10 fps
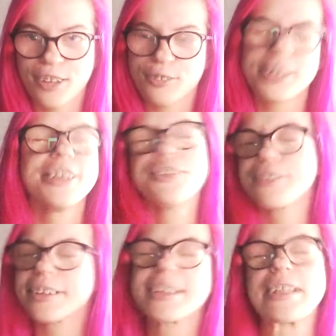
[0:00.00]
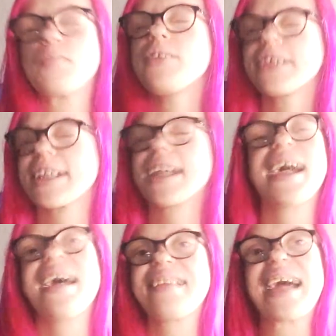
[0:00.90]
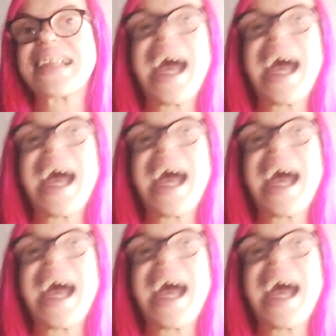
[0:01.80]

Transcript: for new Hurt's music that